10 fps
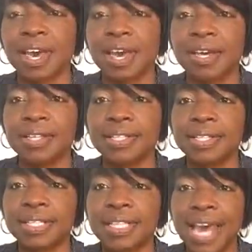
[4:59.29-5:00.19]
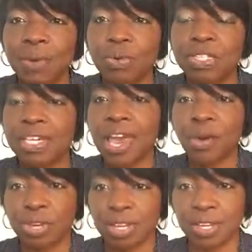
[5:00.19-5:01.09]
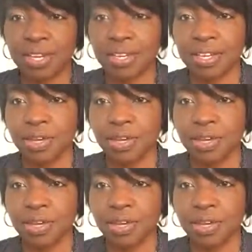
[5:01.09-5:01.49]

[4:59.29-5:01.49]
And that was calculated.